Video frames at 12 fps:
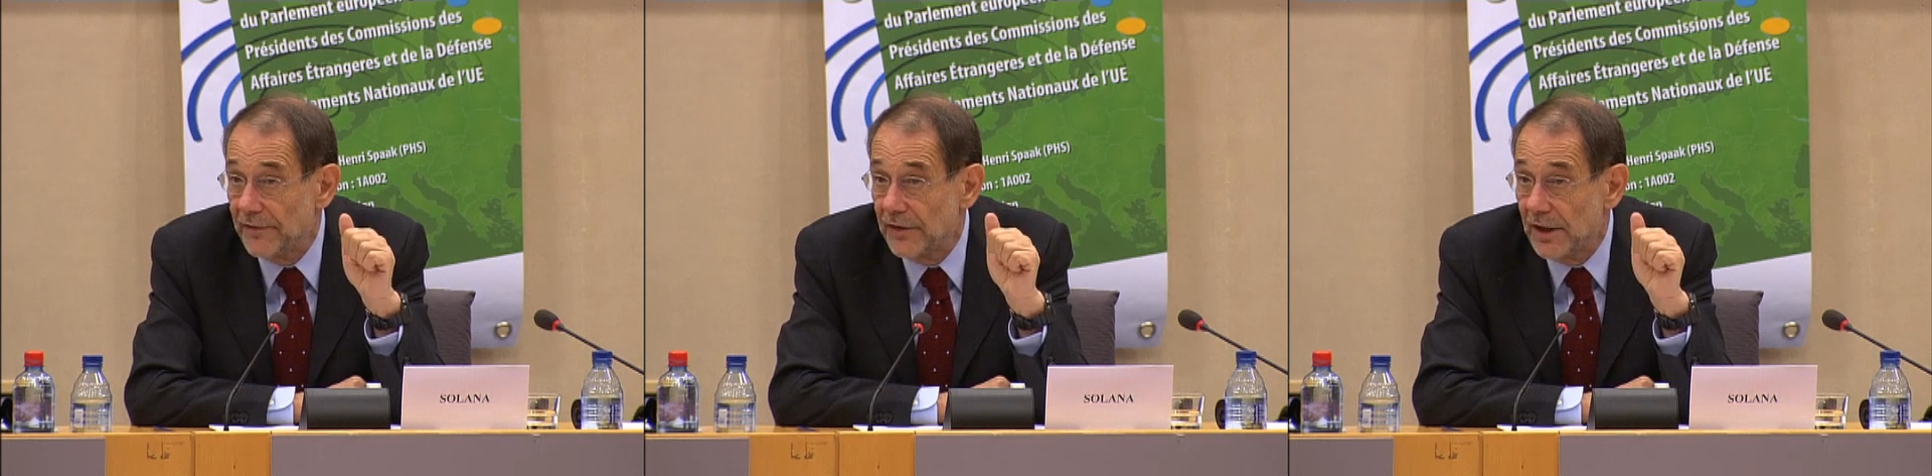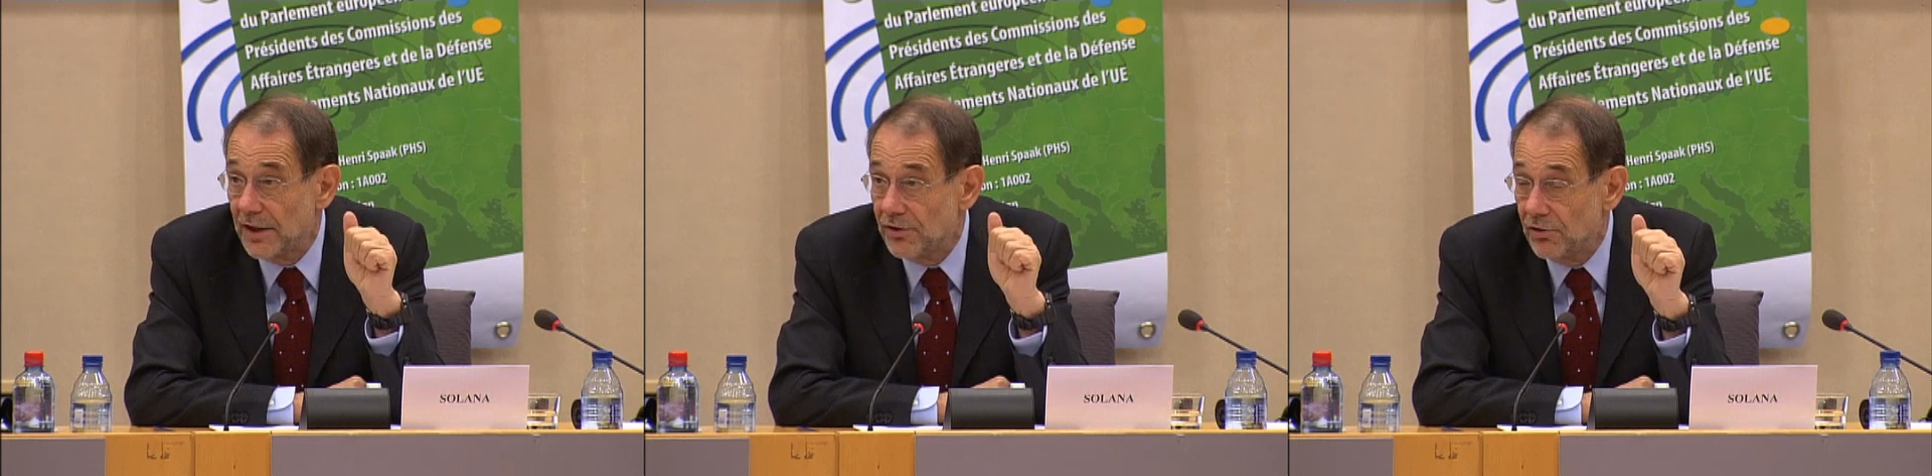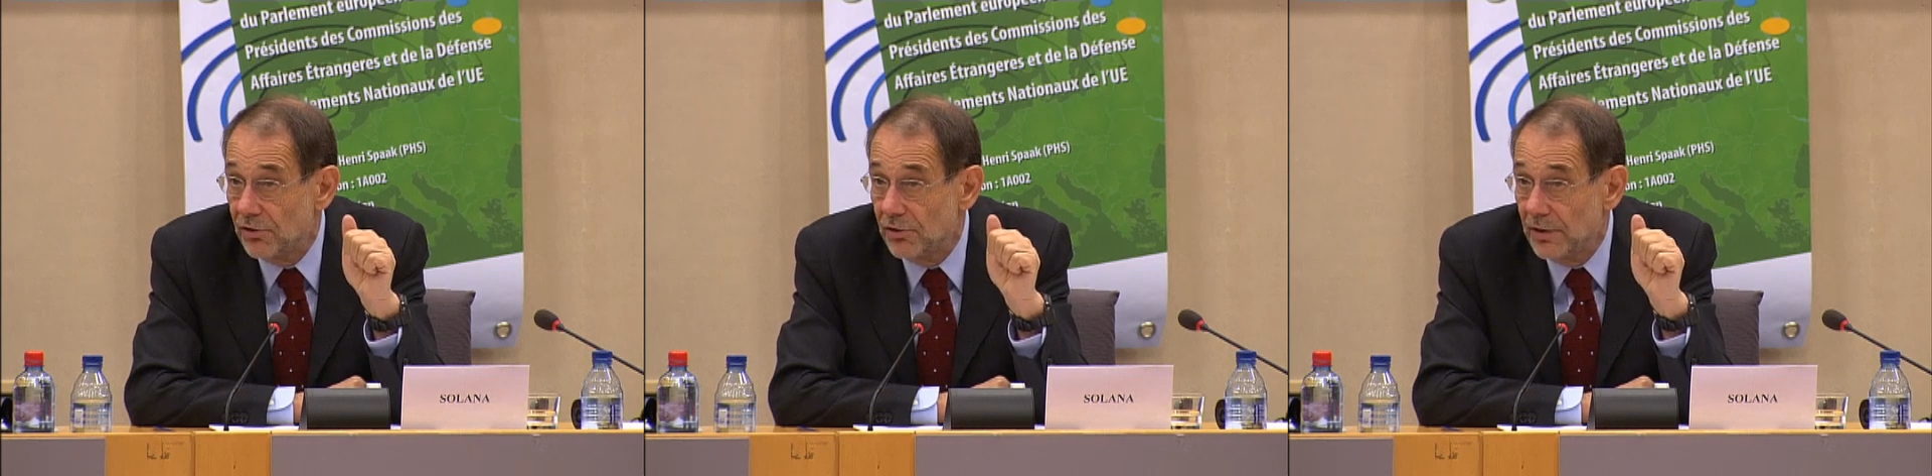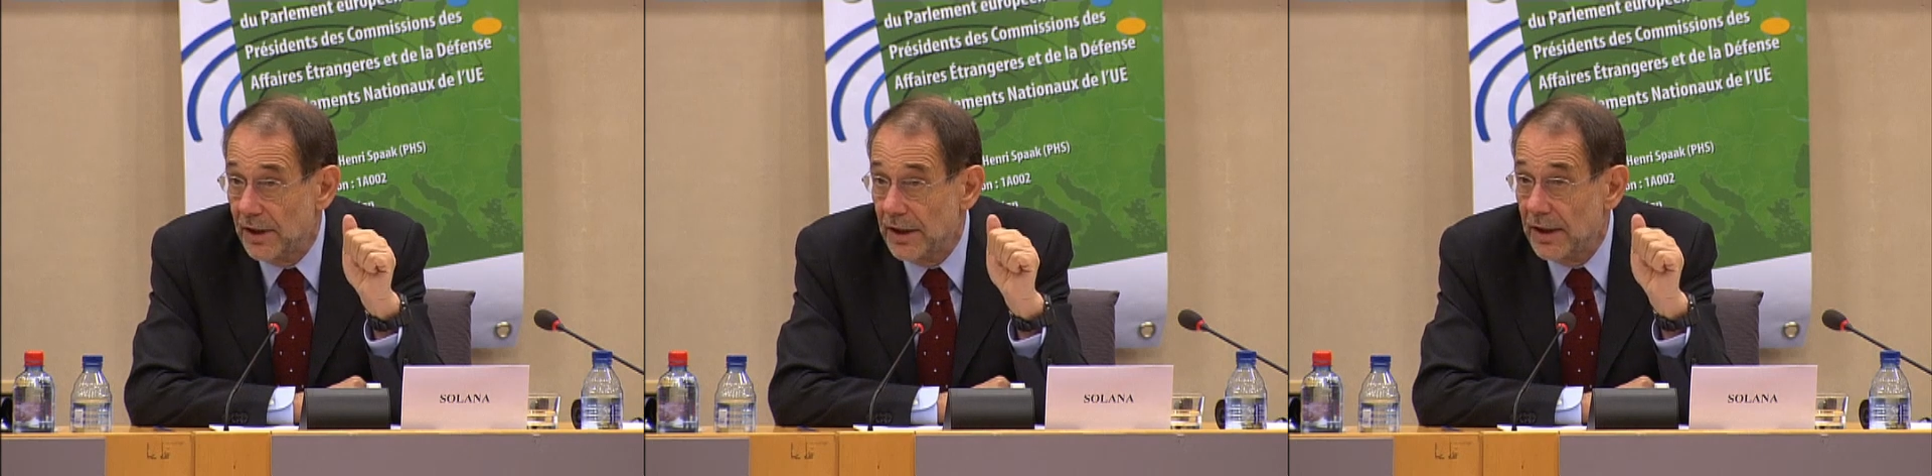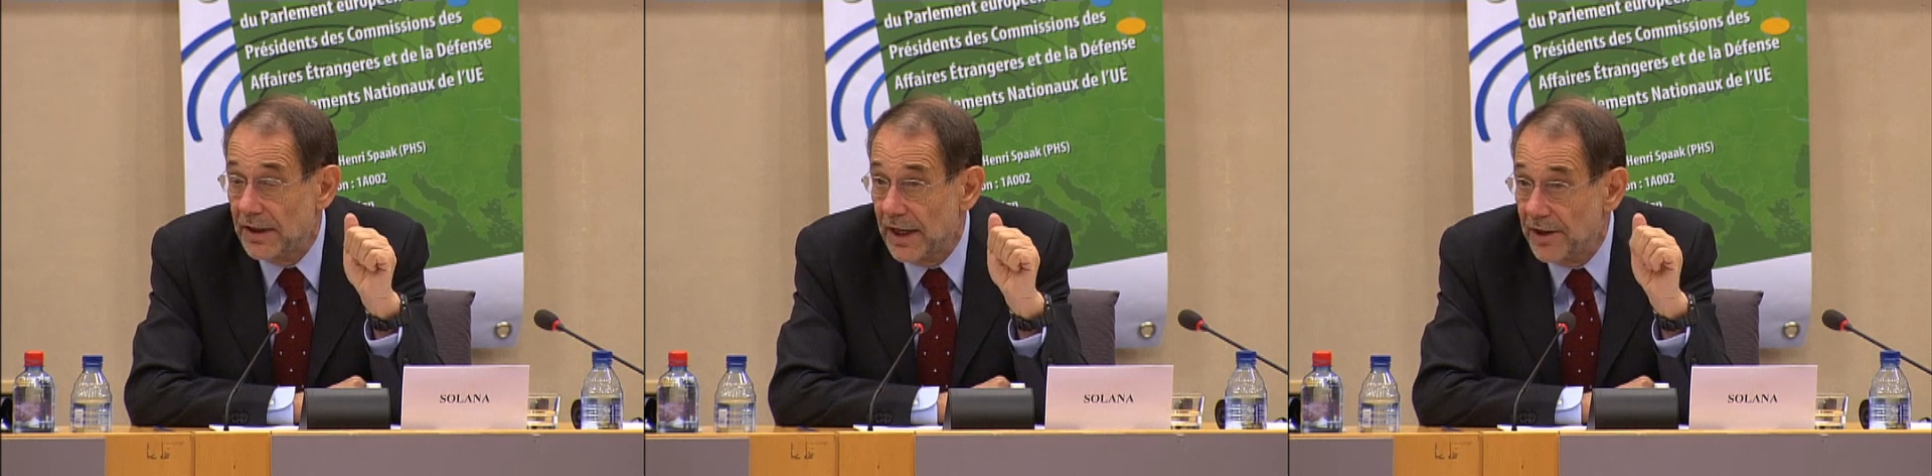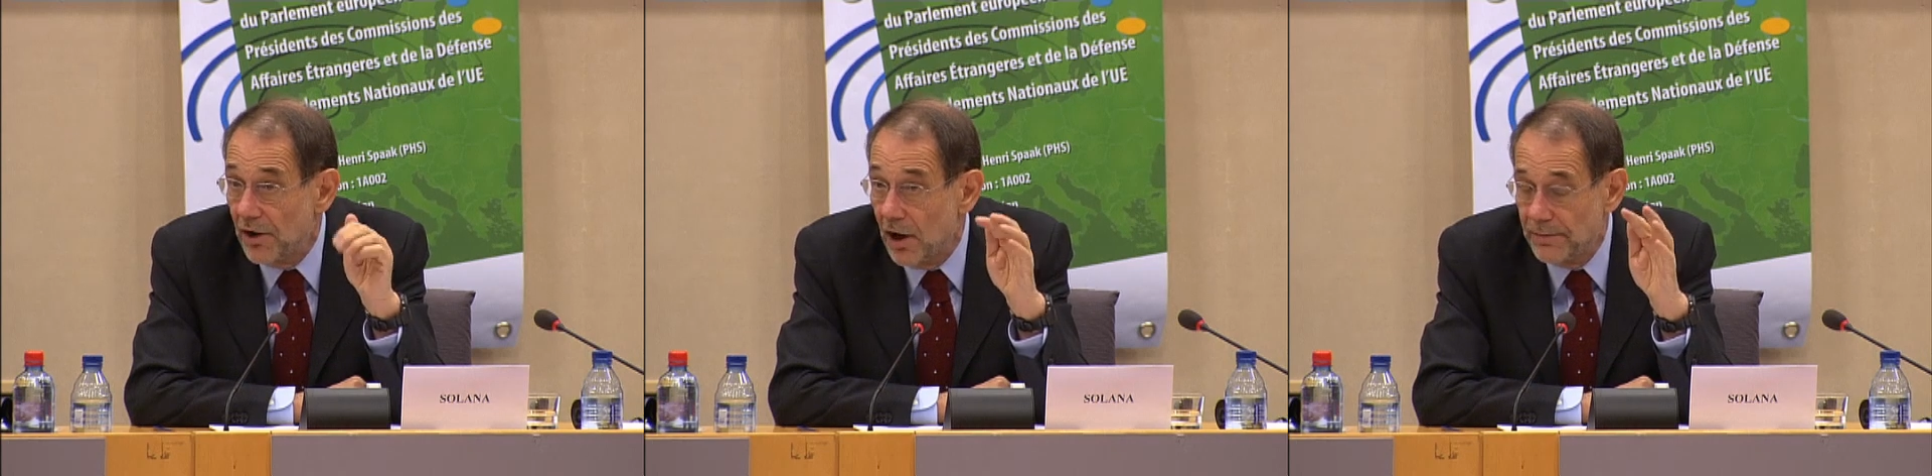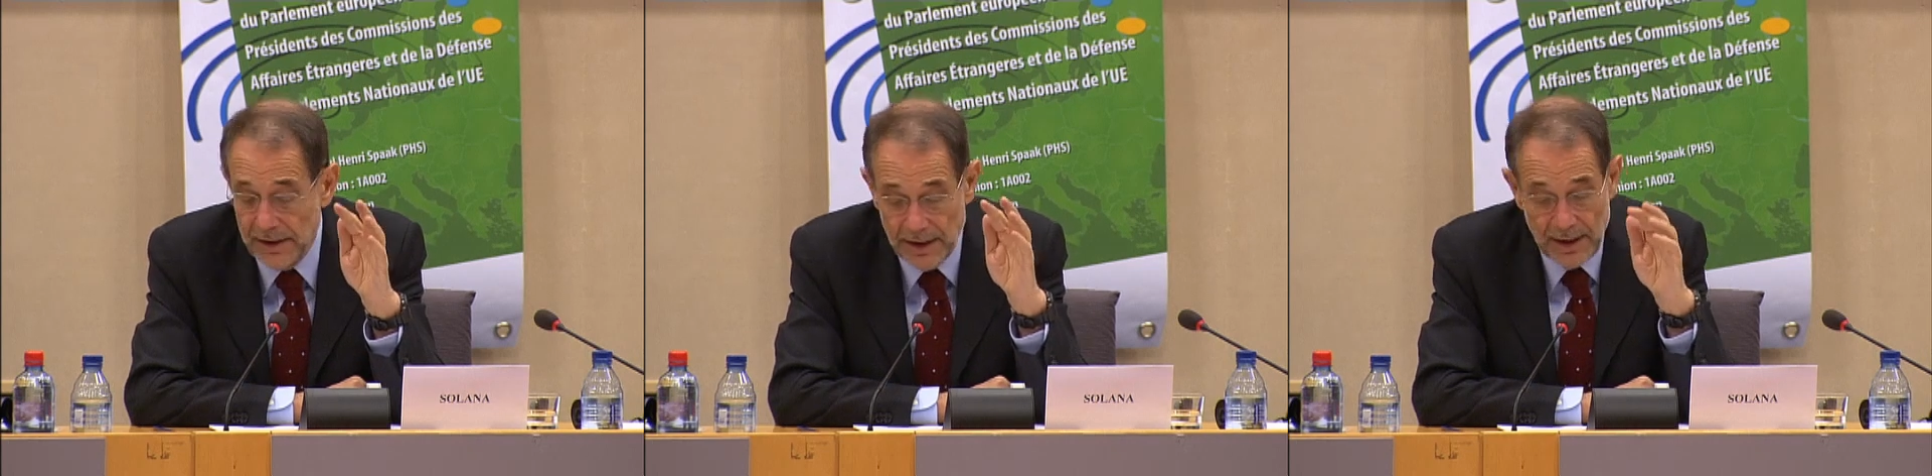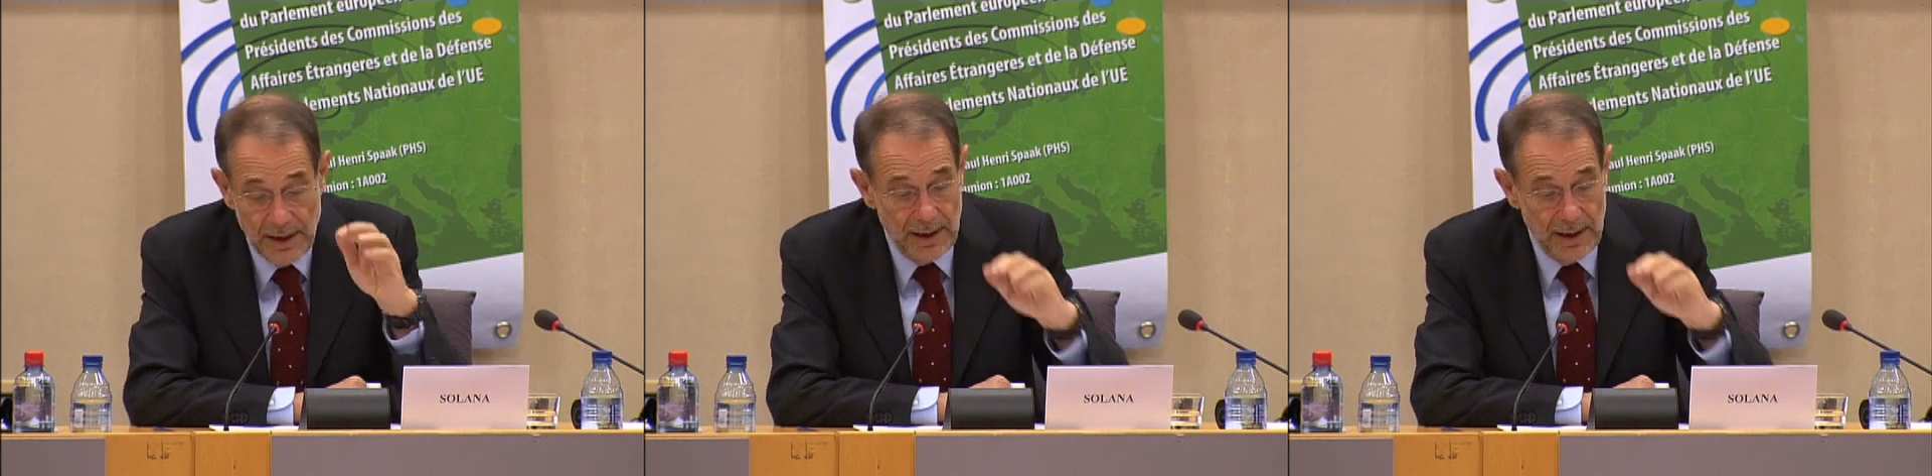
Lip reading: African Union in Nairobi,